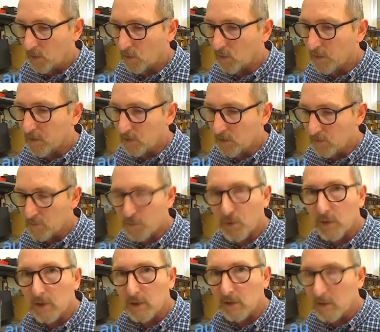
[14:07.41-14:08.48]
We can use
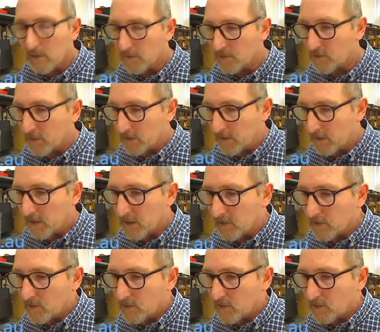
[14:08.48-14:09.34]
product over sum again.